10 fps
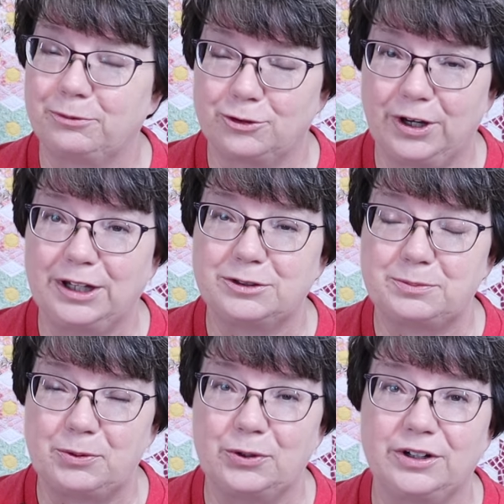
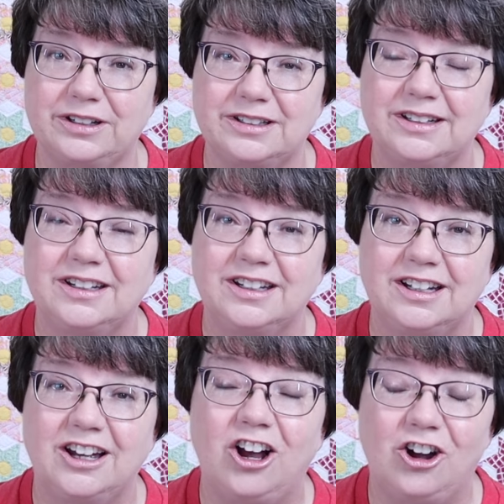transport
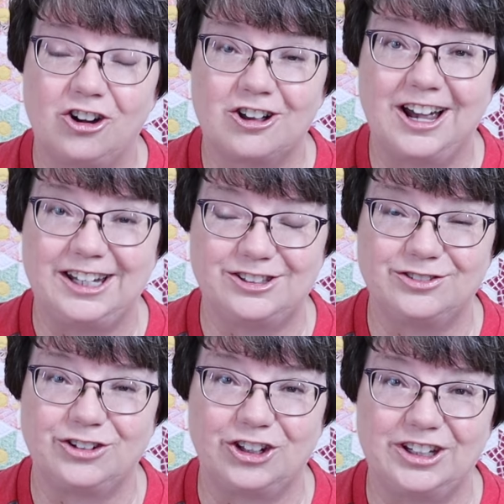all kinds
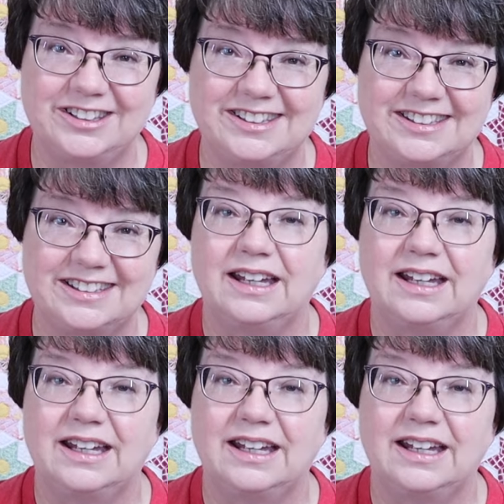of goods.